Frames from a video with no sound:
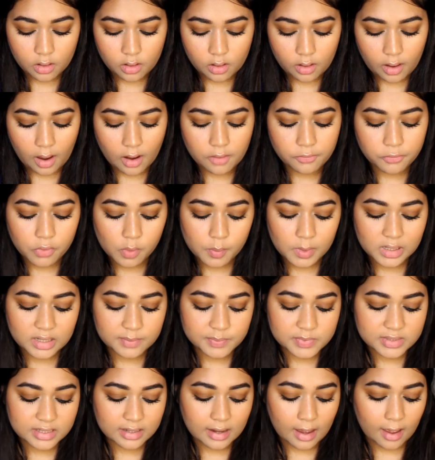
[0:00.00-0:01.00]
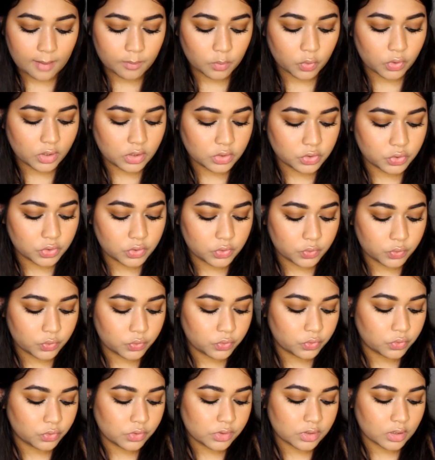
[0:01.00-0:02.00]
And for my lipstick, I'm going to
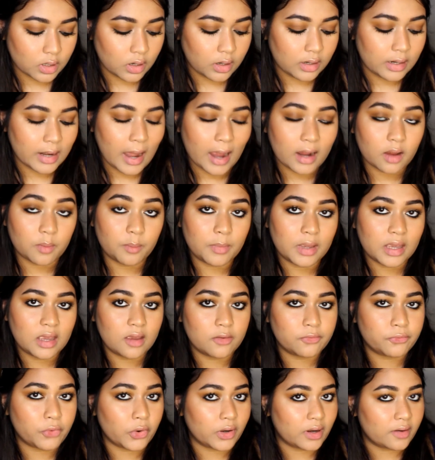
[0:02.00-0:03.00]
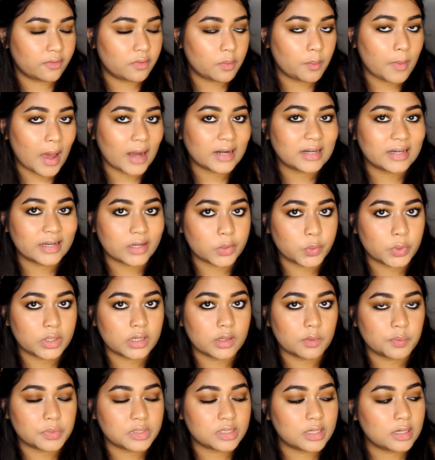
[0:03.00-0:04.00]
use a Lakme Forever Matte Liquid
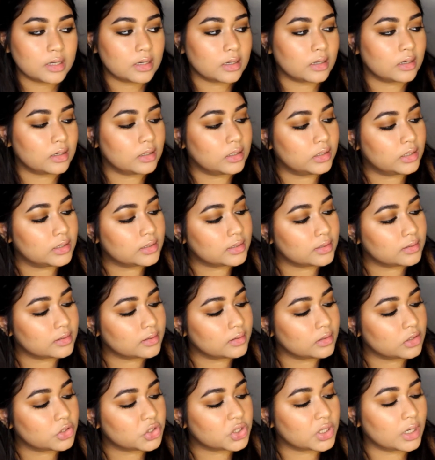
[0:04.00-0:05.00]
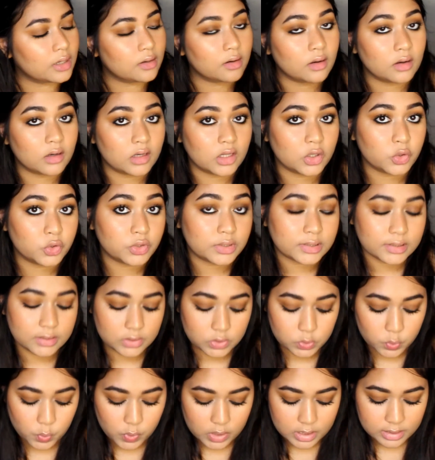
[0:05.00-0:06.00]
lipstick. This is in the shade Nude
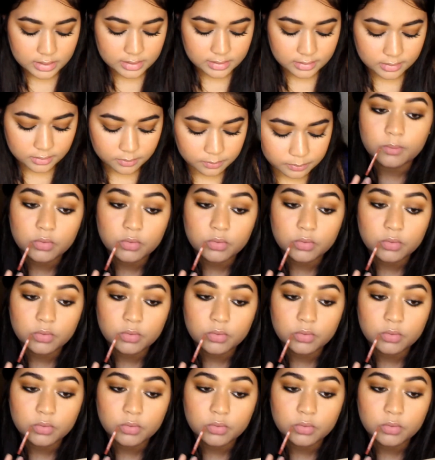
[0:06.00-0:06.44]
Twist.